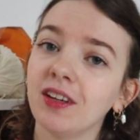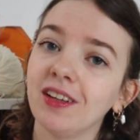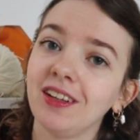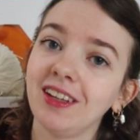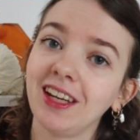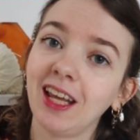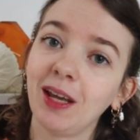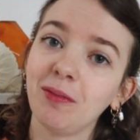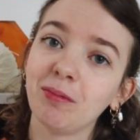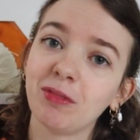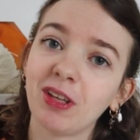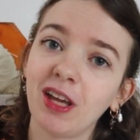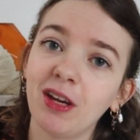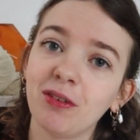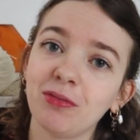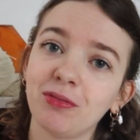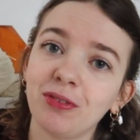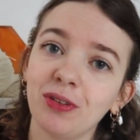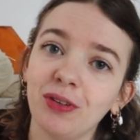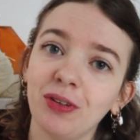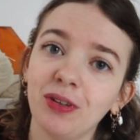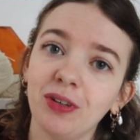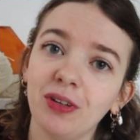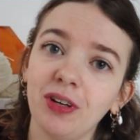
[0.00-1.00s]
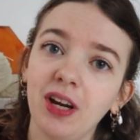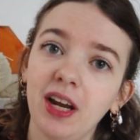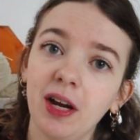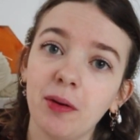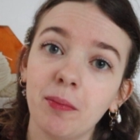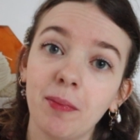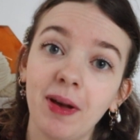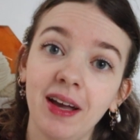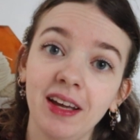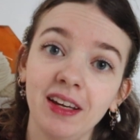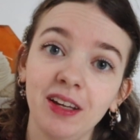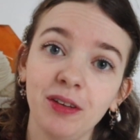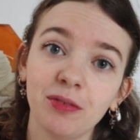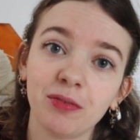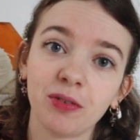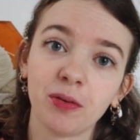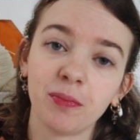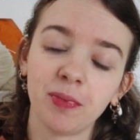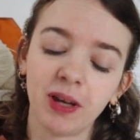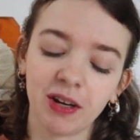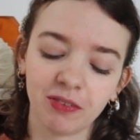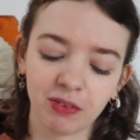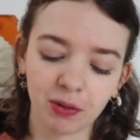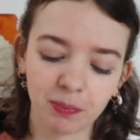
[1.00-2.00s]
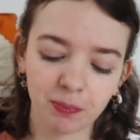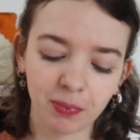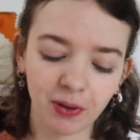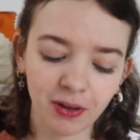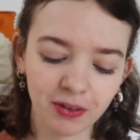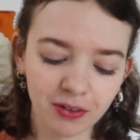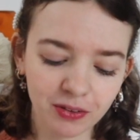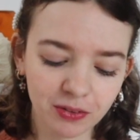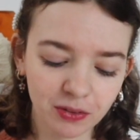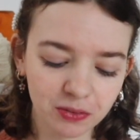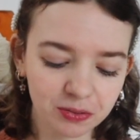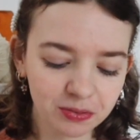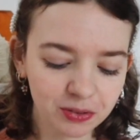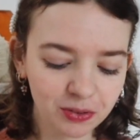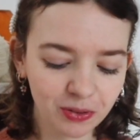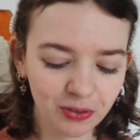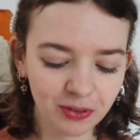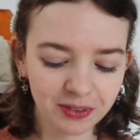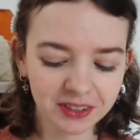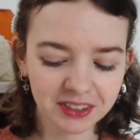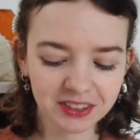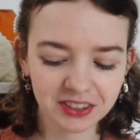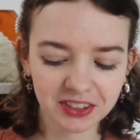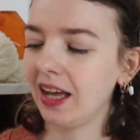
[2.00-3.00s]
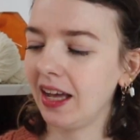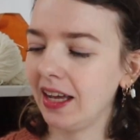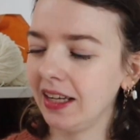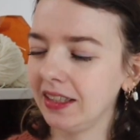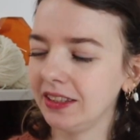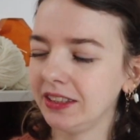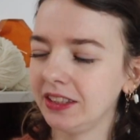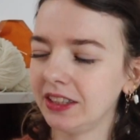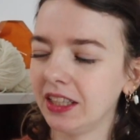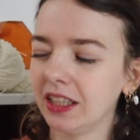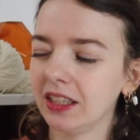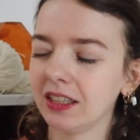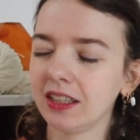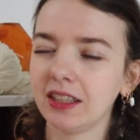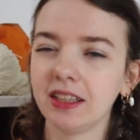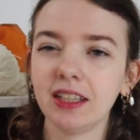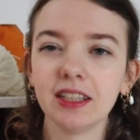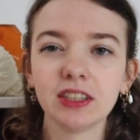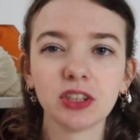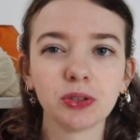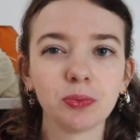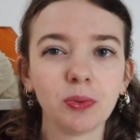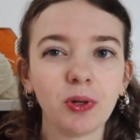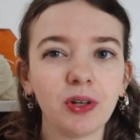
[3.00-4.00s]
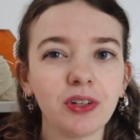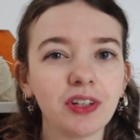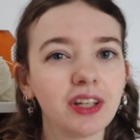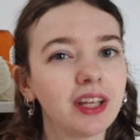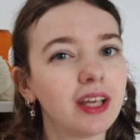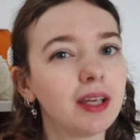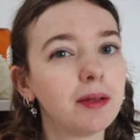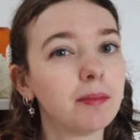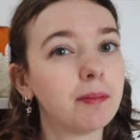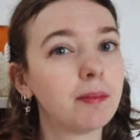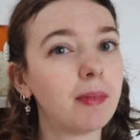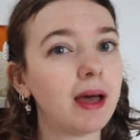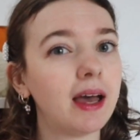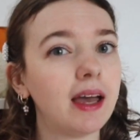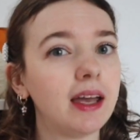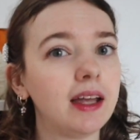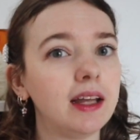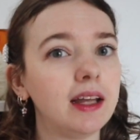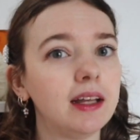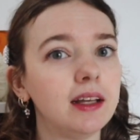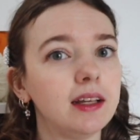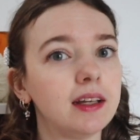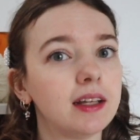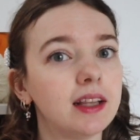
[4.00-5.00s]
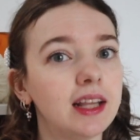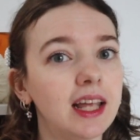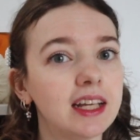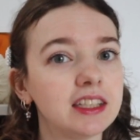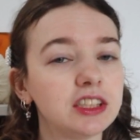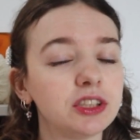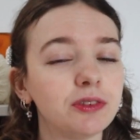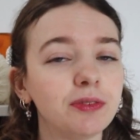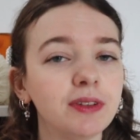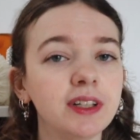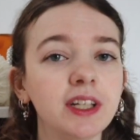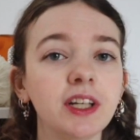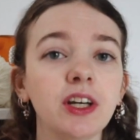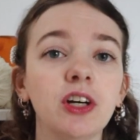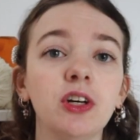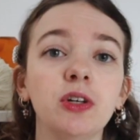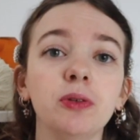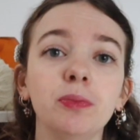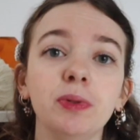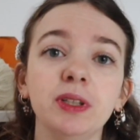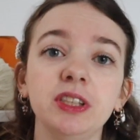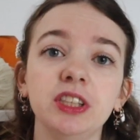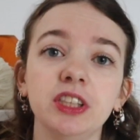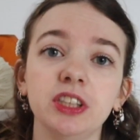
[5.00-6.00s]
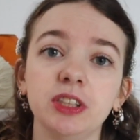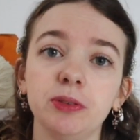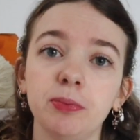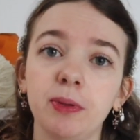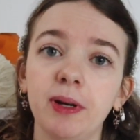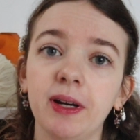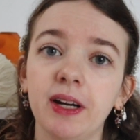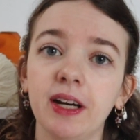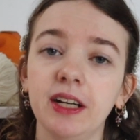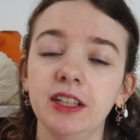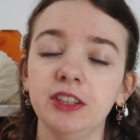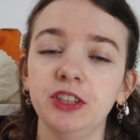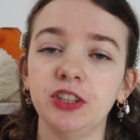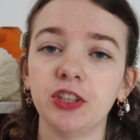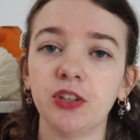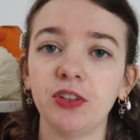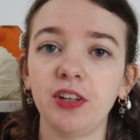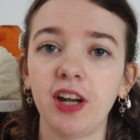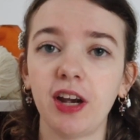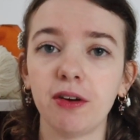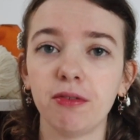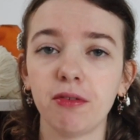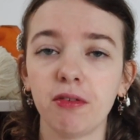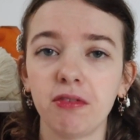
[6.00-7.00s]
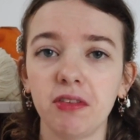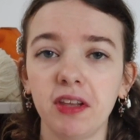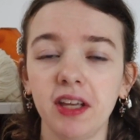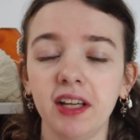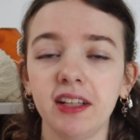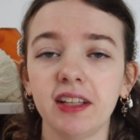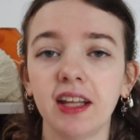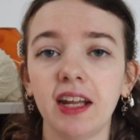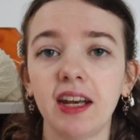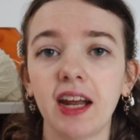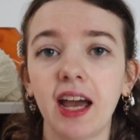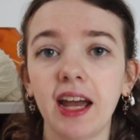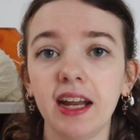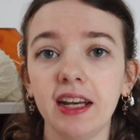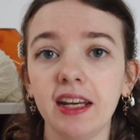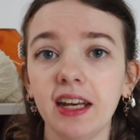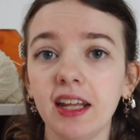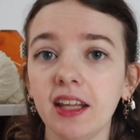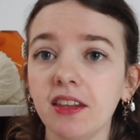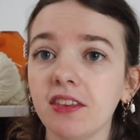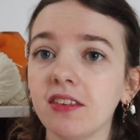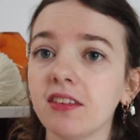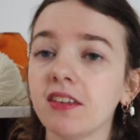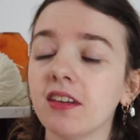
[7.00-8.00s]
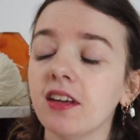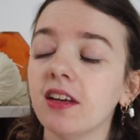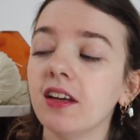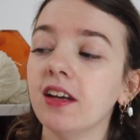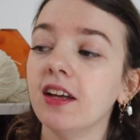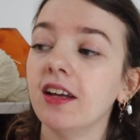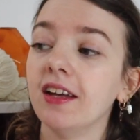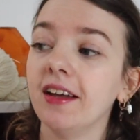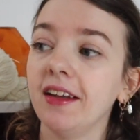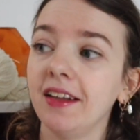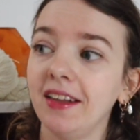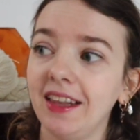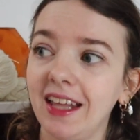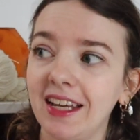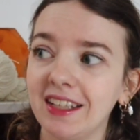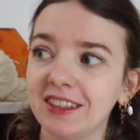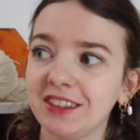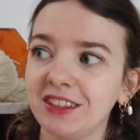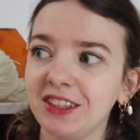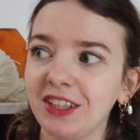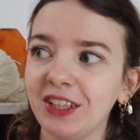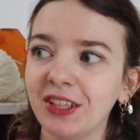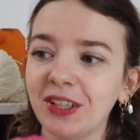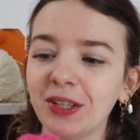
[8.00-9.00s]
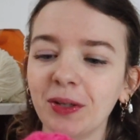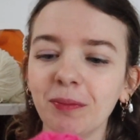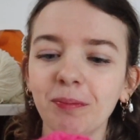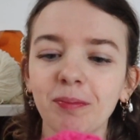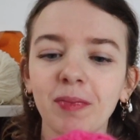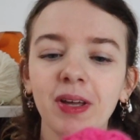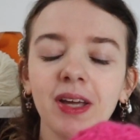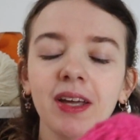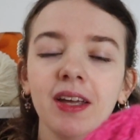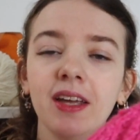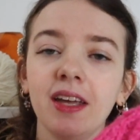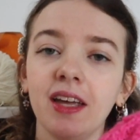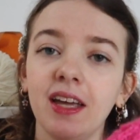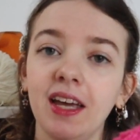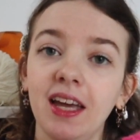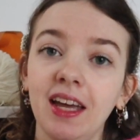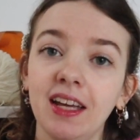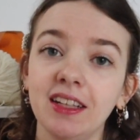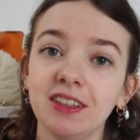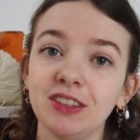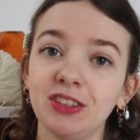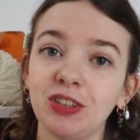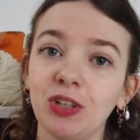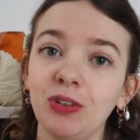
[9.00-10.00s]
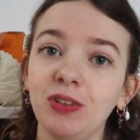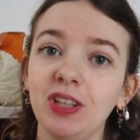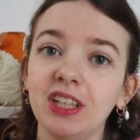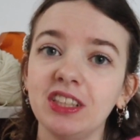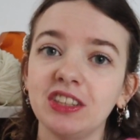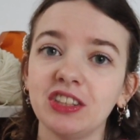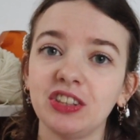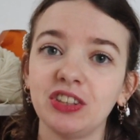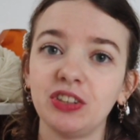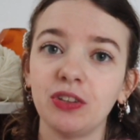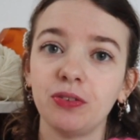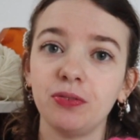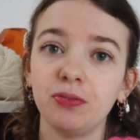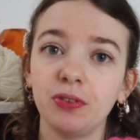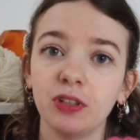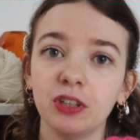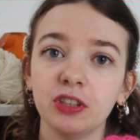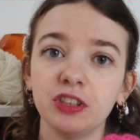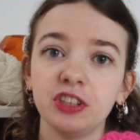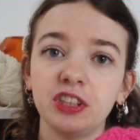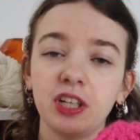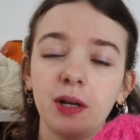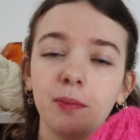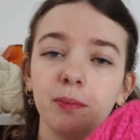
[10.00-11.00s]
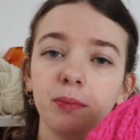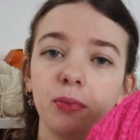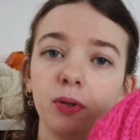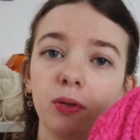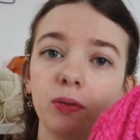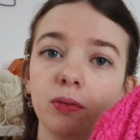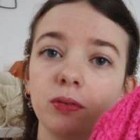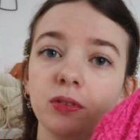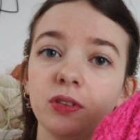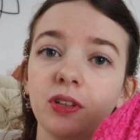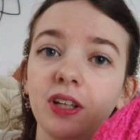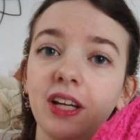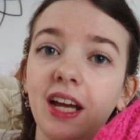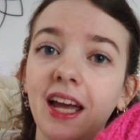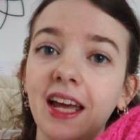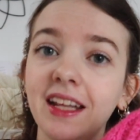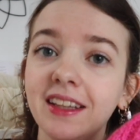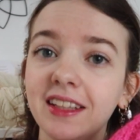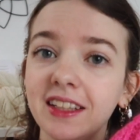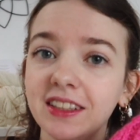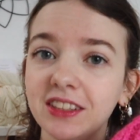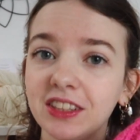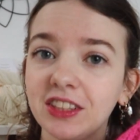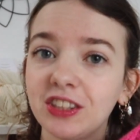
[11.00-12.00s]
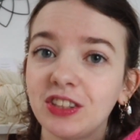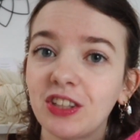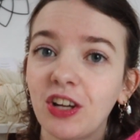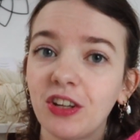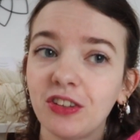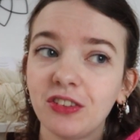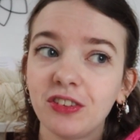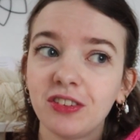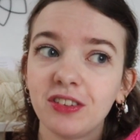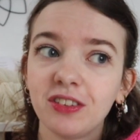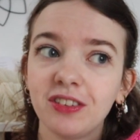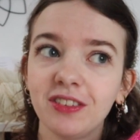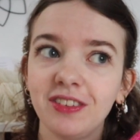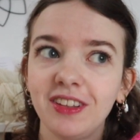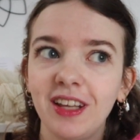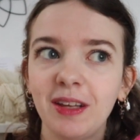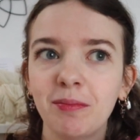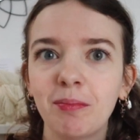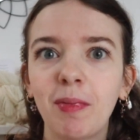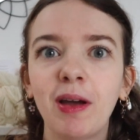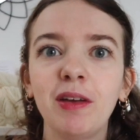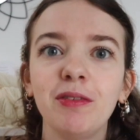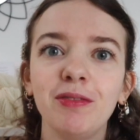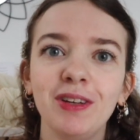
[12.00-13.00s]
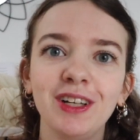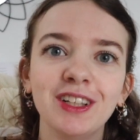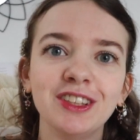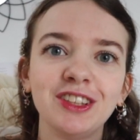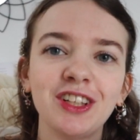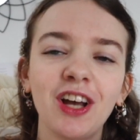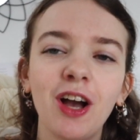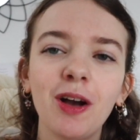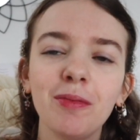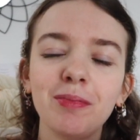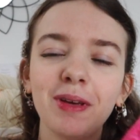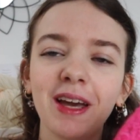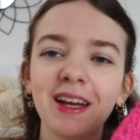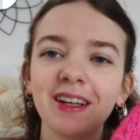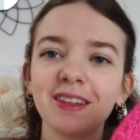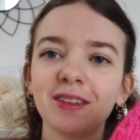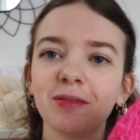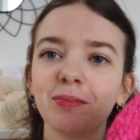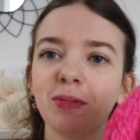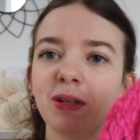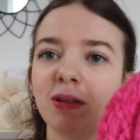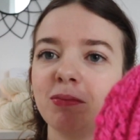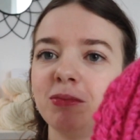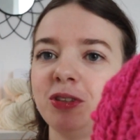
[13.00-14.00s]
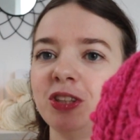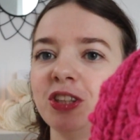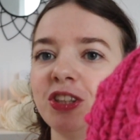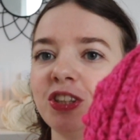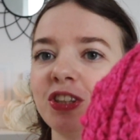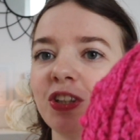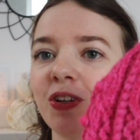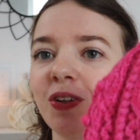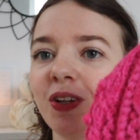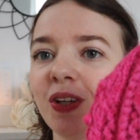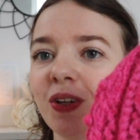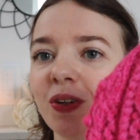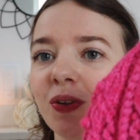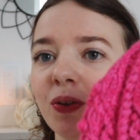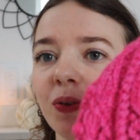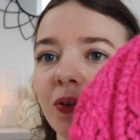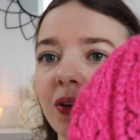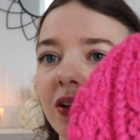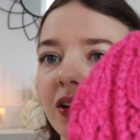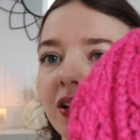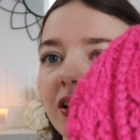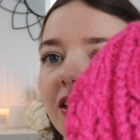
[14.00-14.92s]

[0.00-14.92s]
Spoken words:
named after Hermione from Harry Potter, of course. I shared this one in my last video, which is where I showed everything that I knit last year. And so this is the first sample. And this is not then my finished object, but I'm just showing you